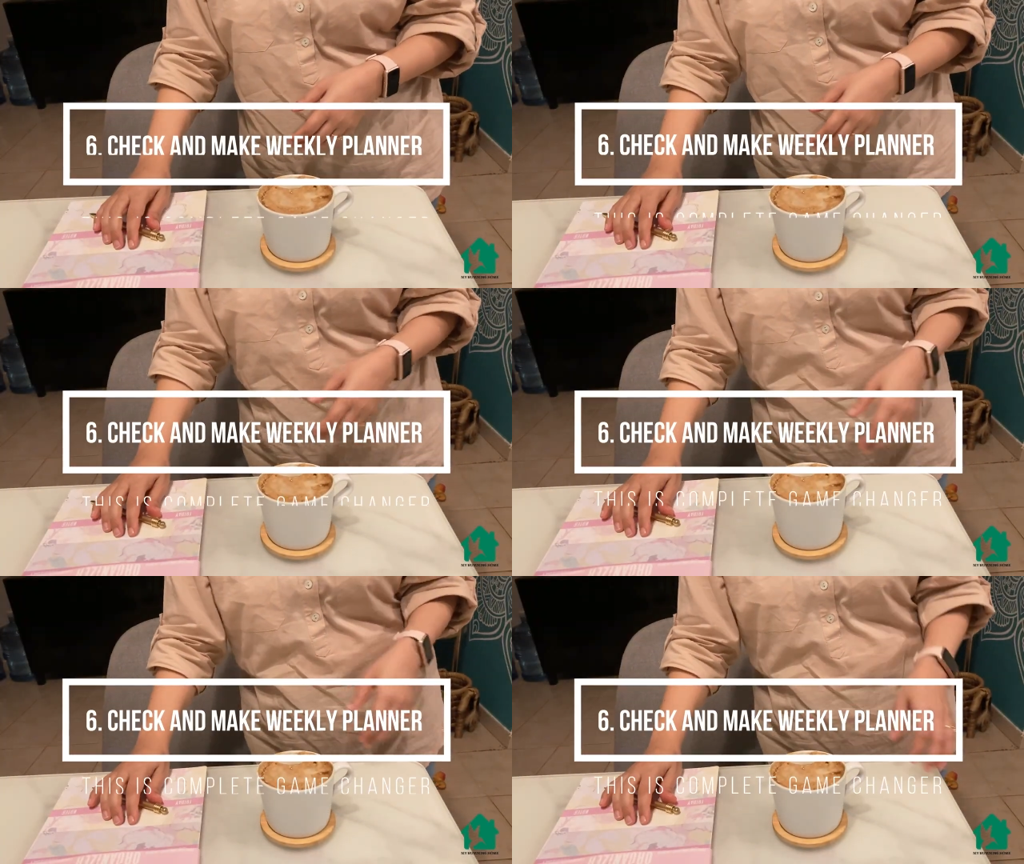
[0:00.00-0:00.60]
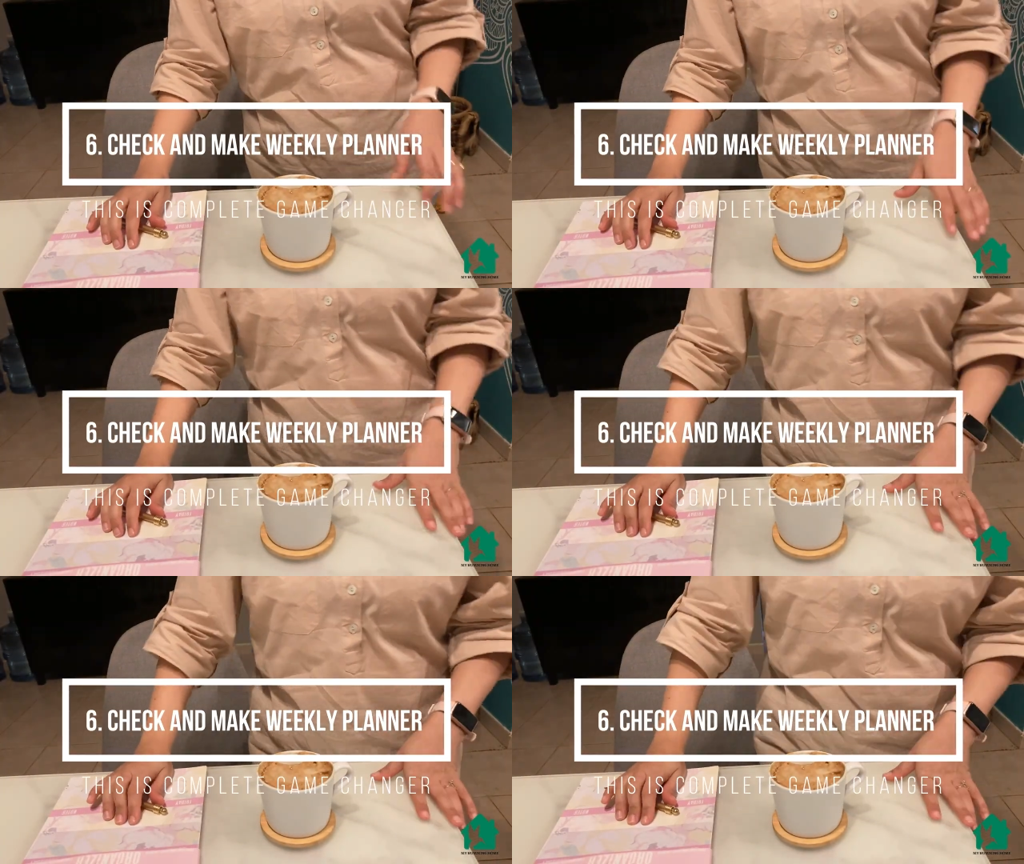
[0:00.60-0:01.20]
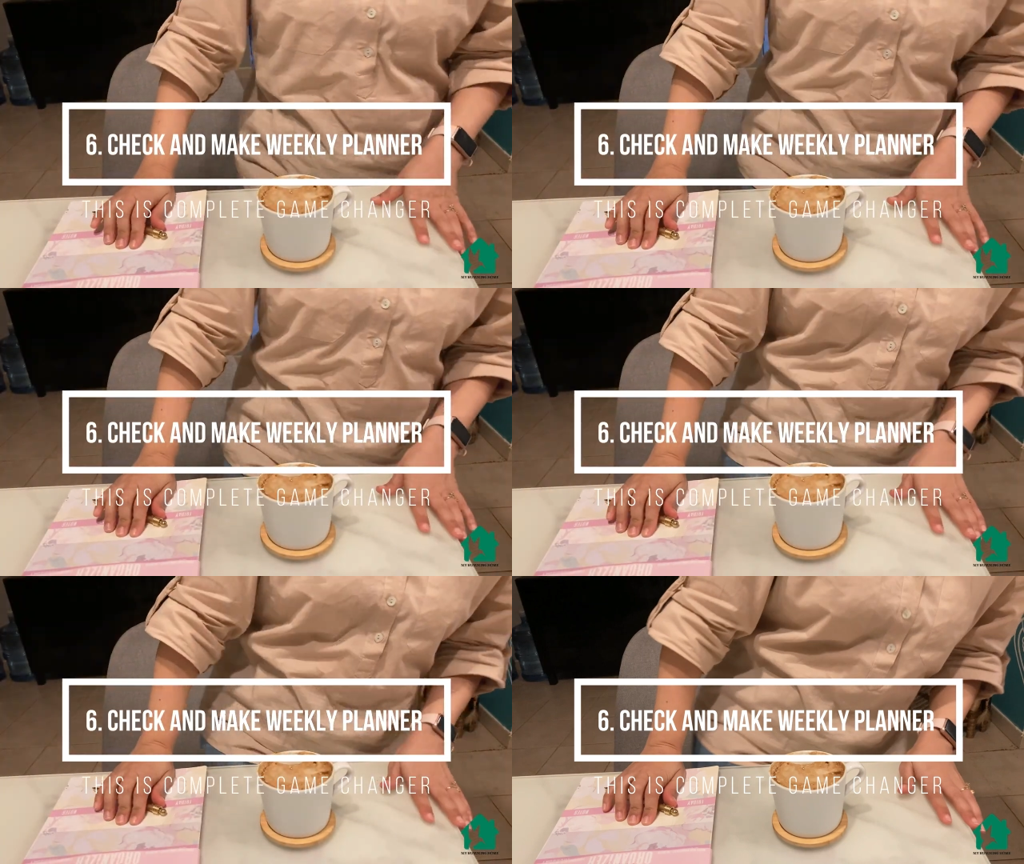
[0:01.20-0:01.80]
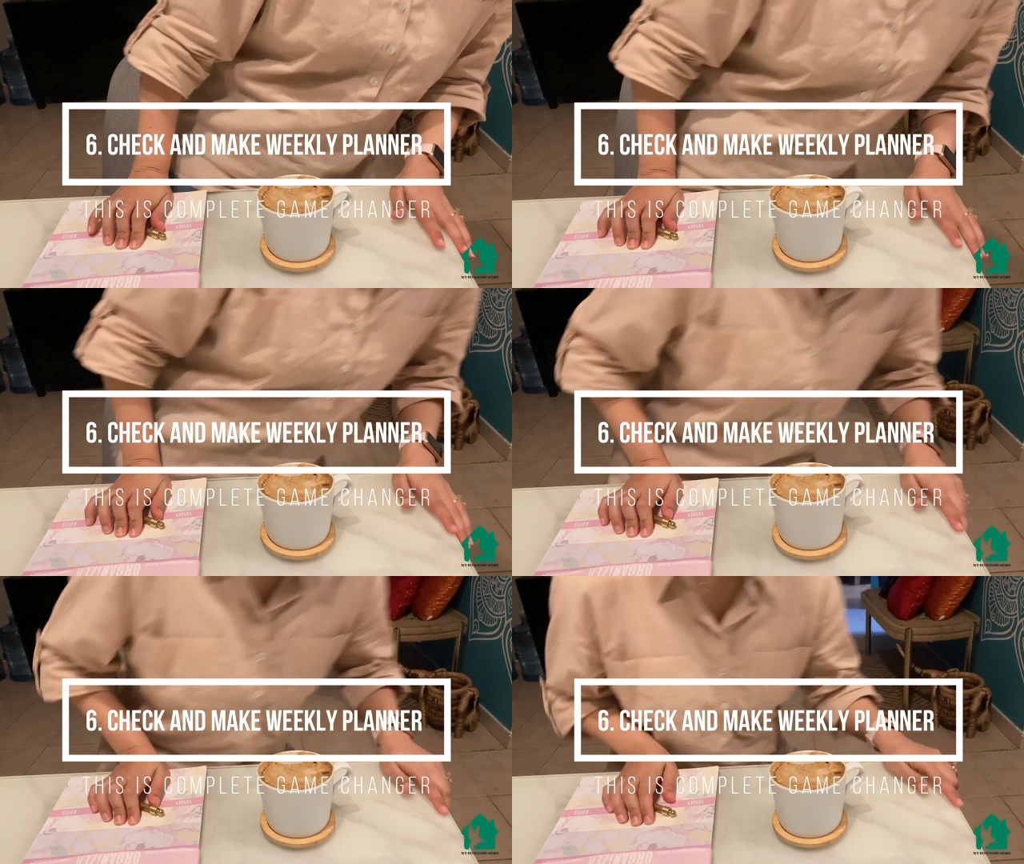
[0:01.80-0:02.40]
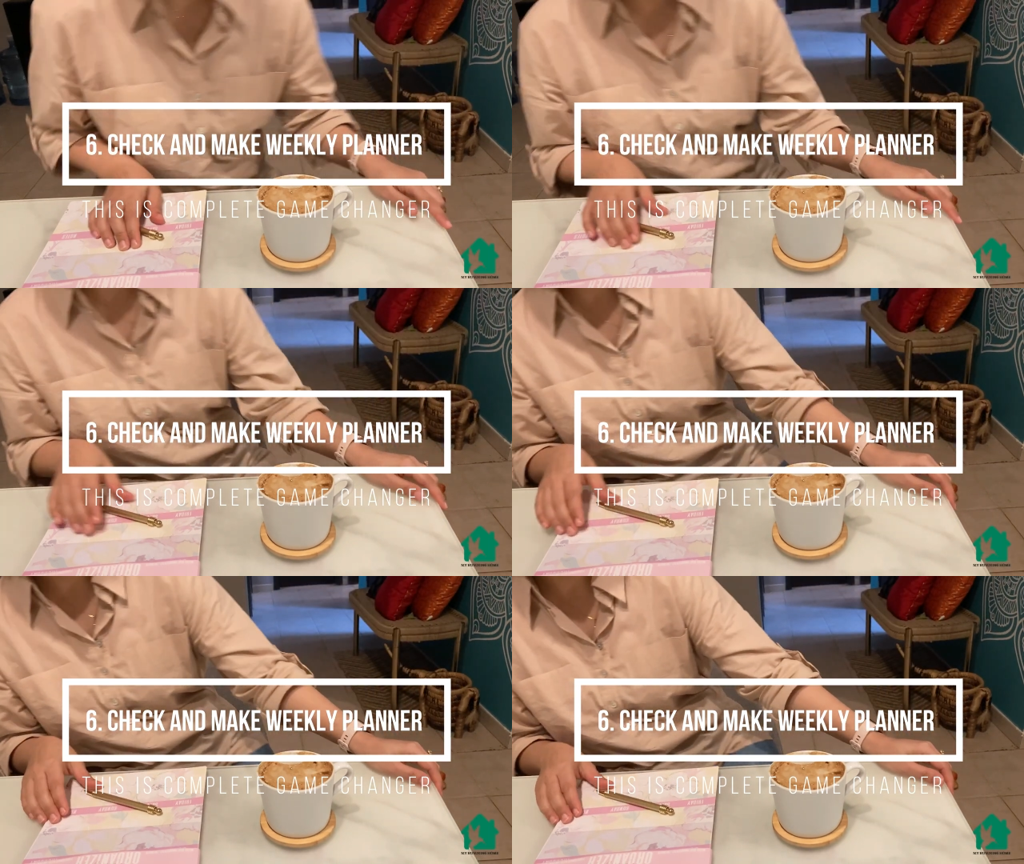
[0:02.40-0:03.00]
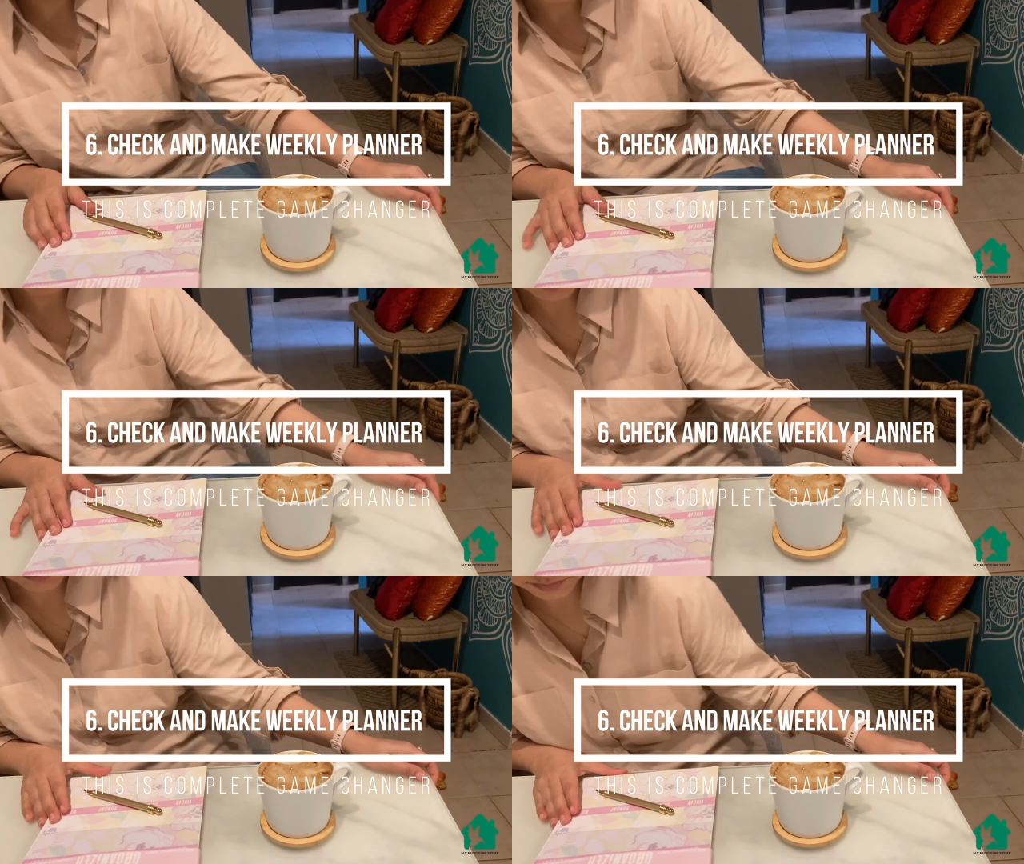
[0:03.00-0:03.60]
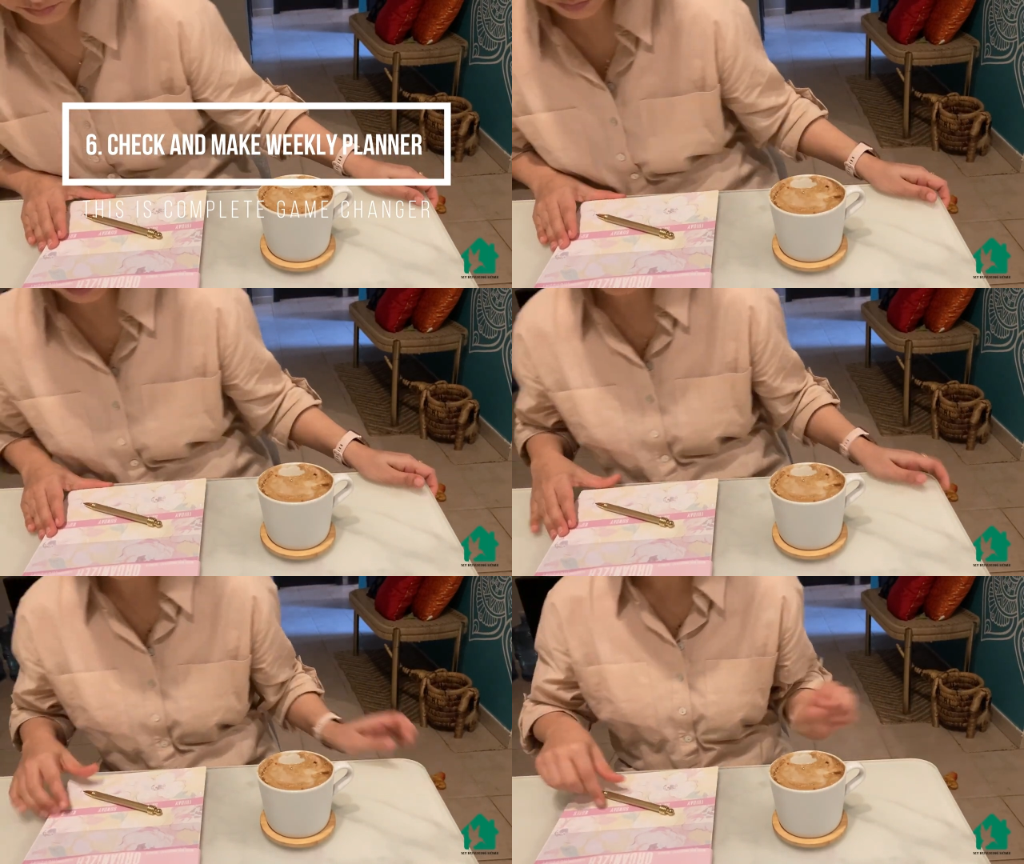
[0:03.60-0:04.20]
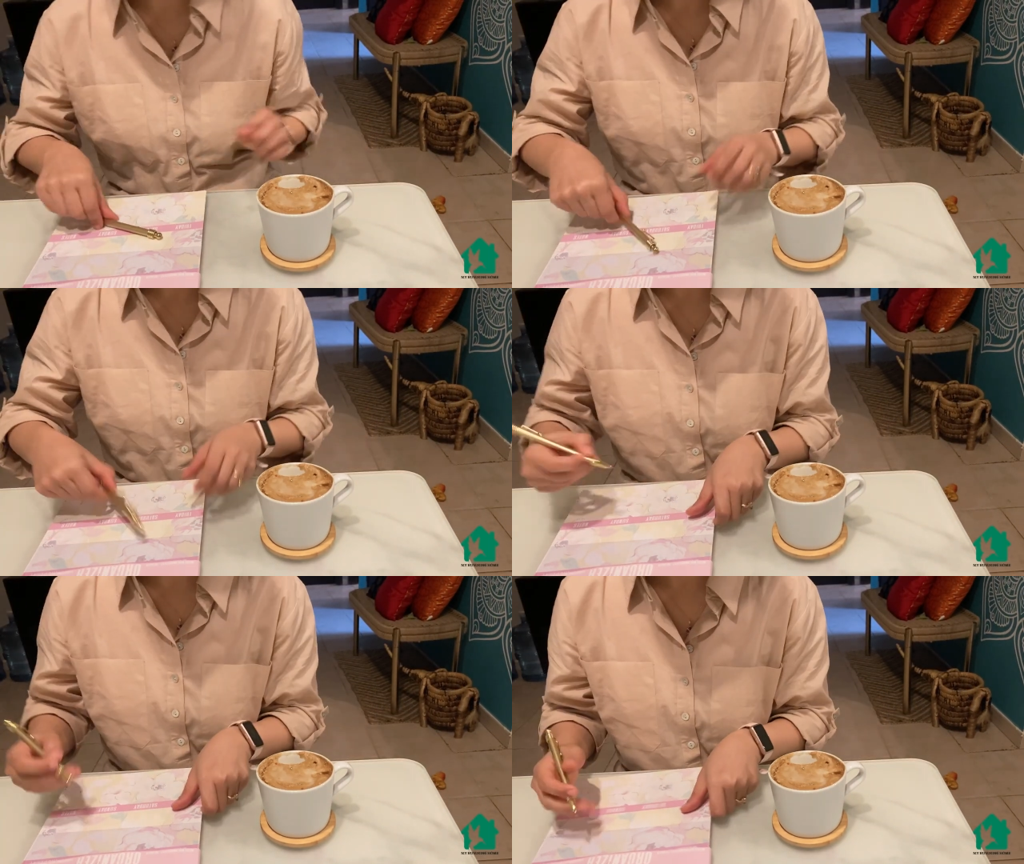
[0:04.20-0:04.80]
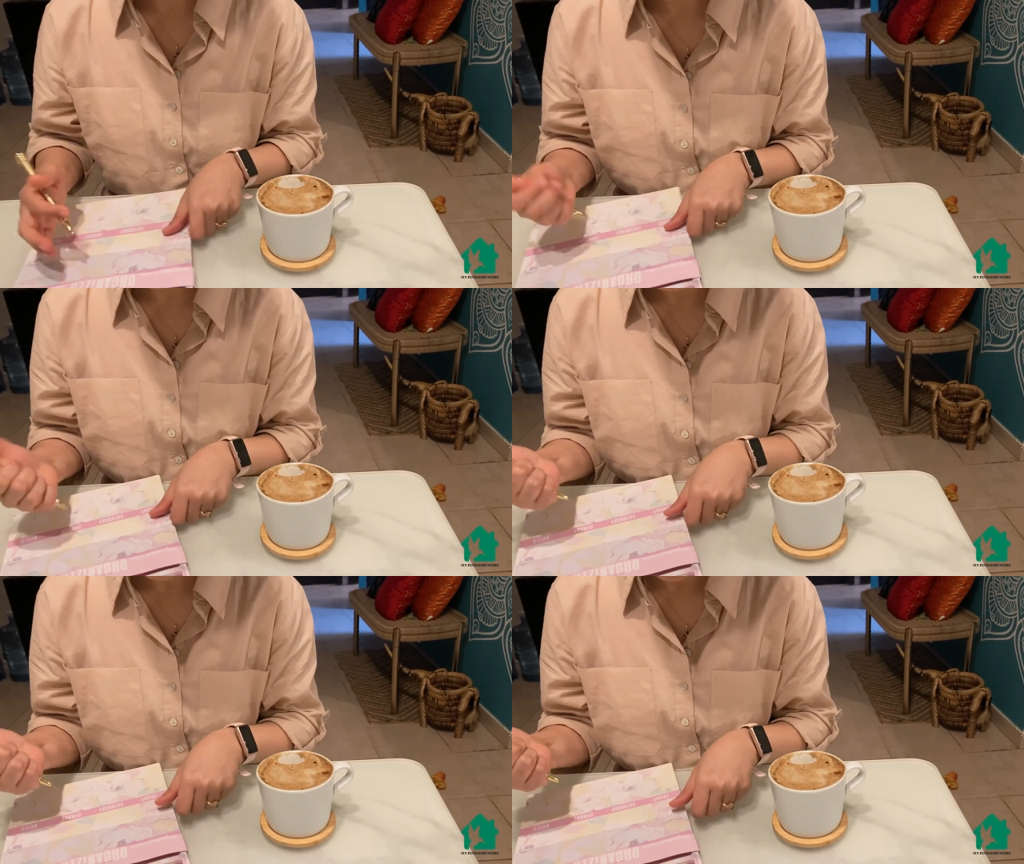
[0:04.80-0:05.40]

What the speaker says: [unreadable: no face in view]